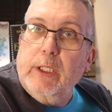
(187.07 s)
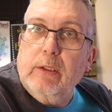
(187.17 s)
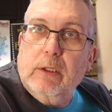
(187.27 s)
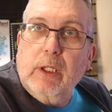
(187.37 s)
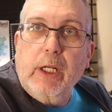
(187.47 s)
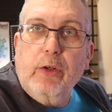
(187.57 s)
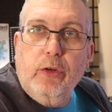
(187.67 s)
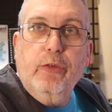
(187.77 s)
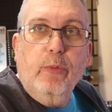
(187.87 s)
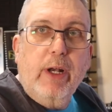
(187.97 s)
it
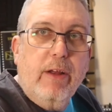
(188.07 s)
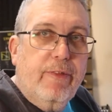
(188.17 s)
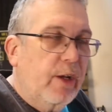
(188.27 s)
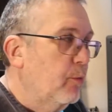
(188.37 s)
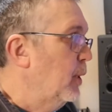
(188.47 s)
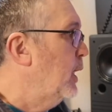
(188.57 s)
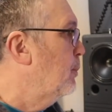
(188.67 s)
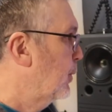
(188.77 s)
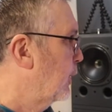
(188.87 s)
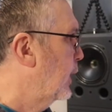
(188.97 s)
doesn't really affect me,
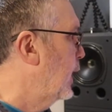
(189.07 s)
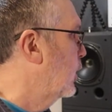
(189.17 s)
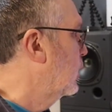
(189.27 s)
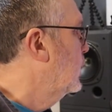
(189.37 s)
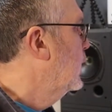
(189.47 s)
but hey ho.